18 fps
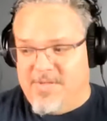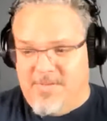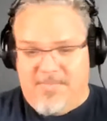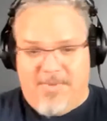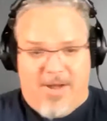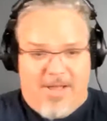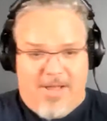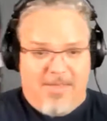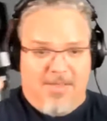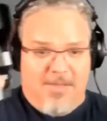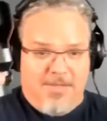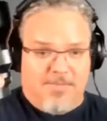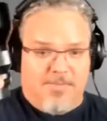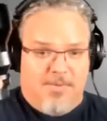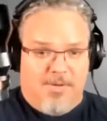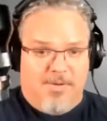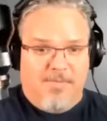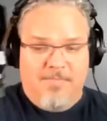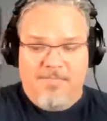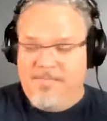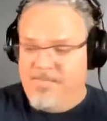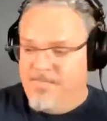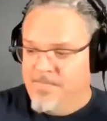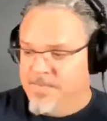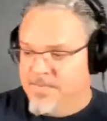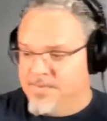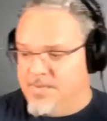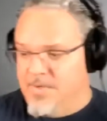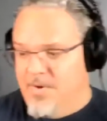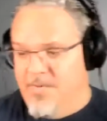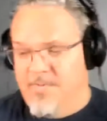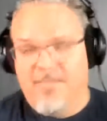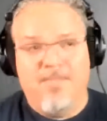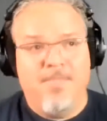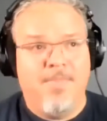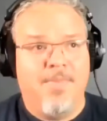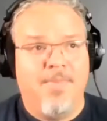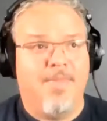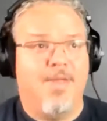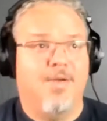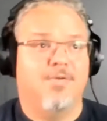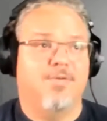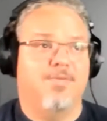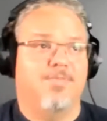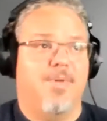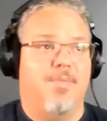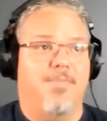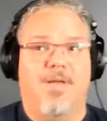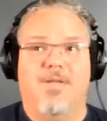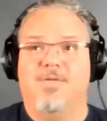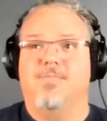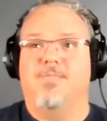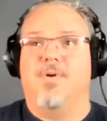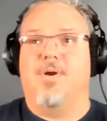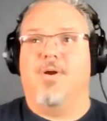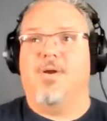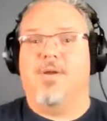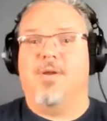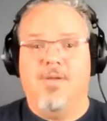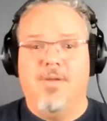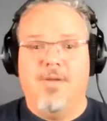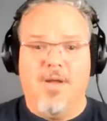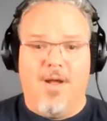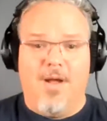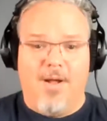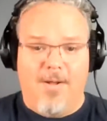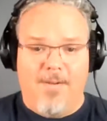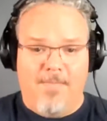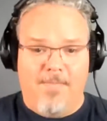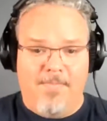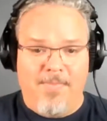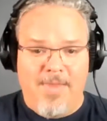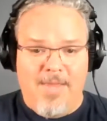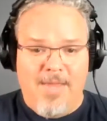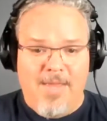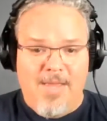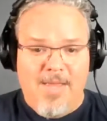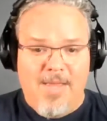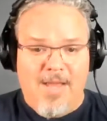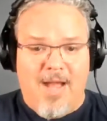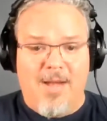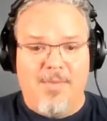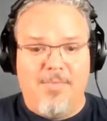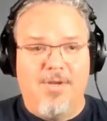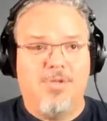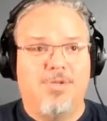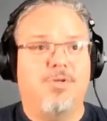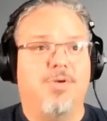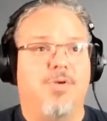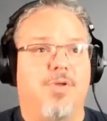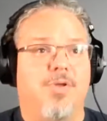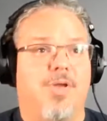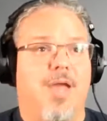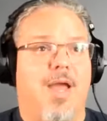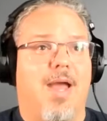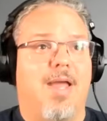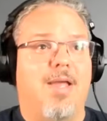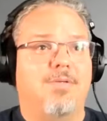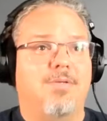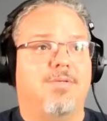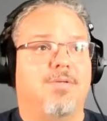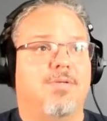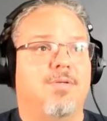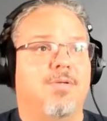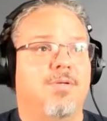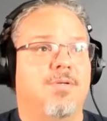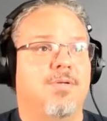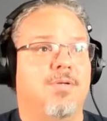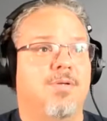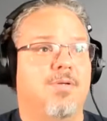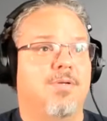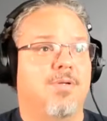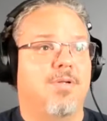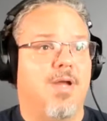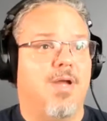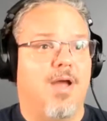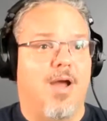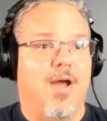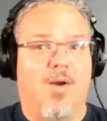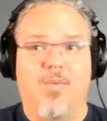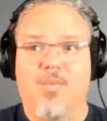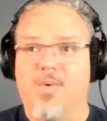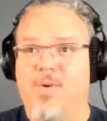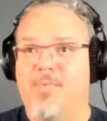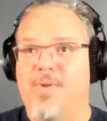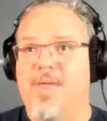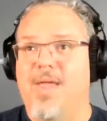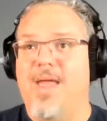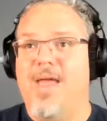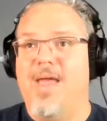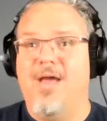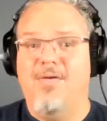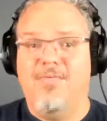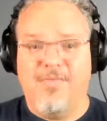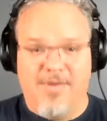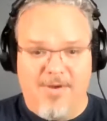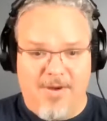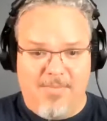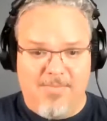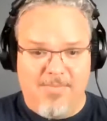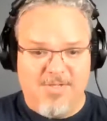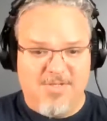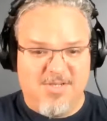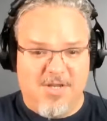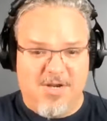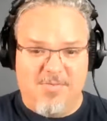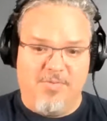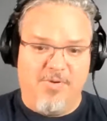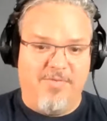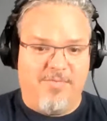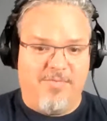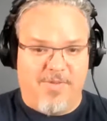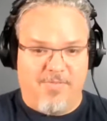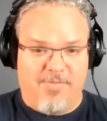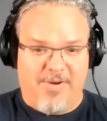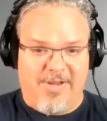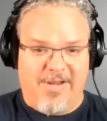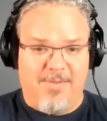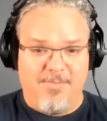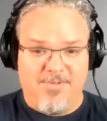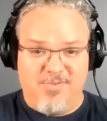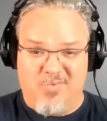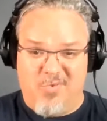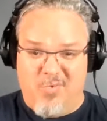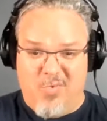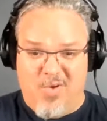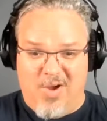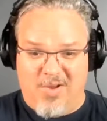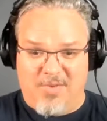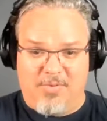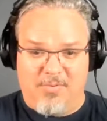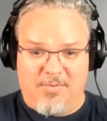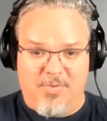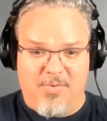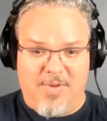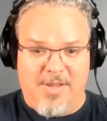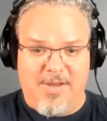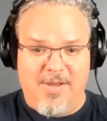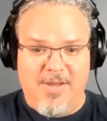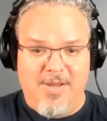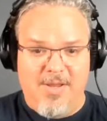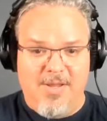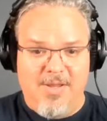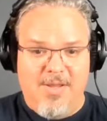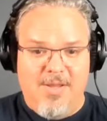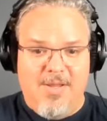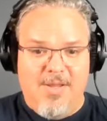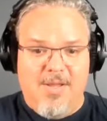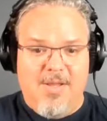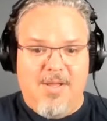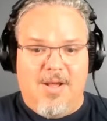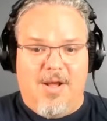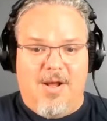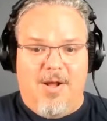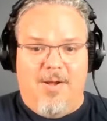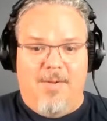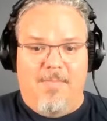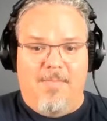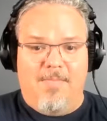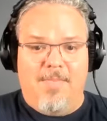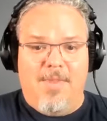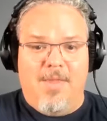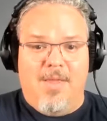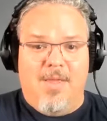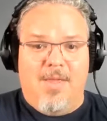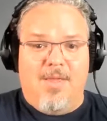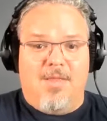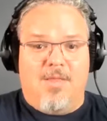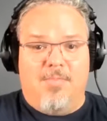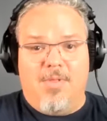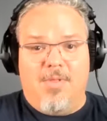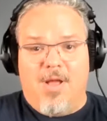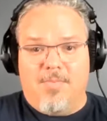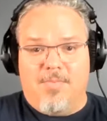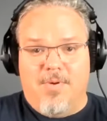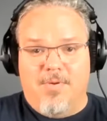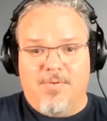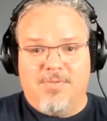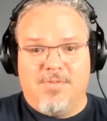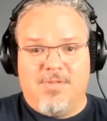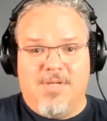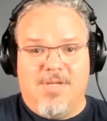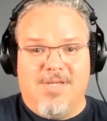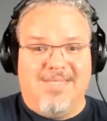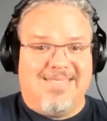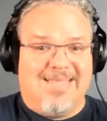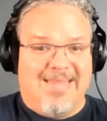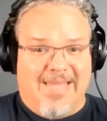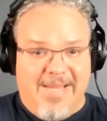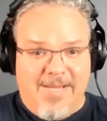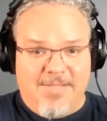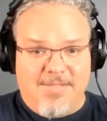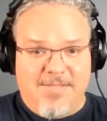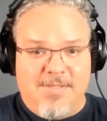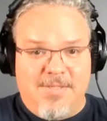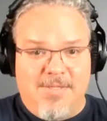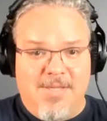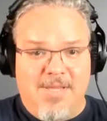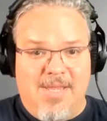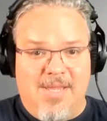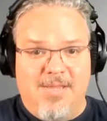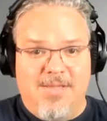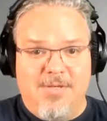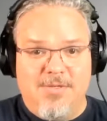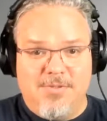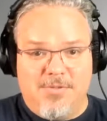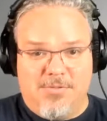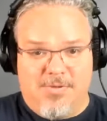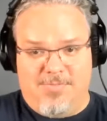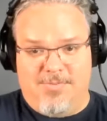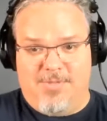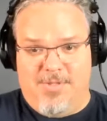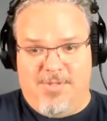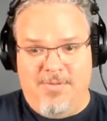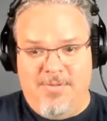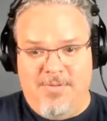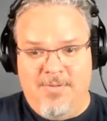bought this one. So that was my benchmark. I'm going to show you guys what we have here. I'm just going to briefly bring it up so we walk through it. The blog post is linked in the description